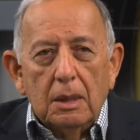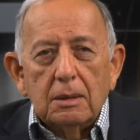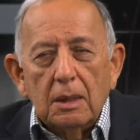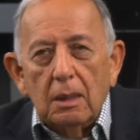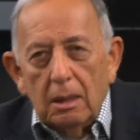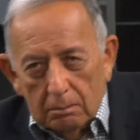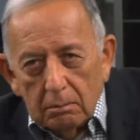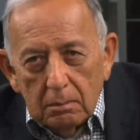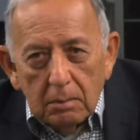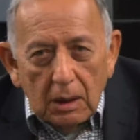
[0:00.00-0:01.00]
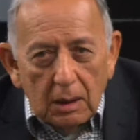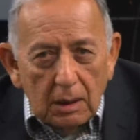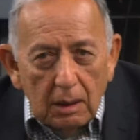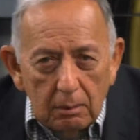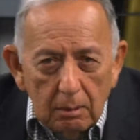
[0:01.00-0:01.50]
Yeah, uh, so, um, yeah,
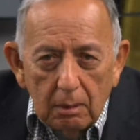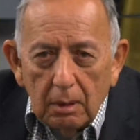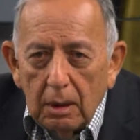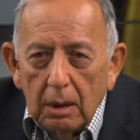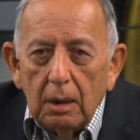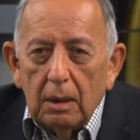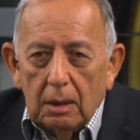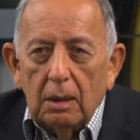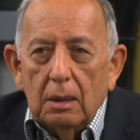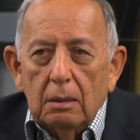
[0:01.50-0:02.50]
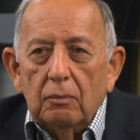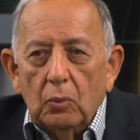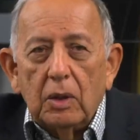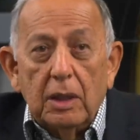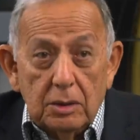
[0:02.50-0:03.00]
I,
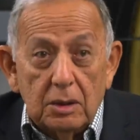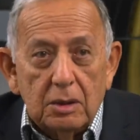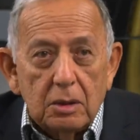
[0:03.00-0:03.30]
what I just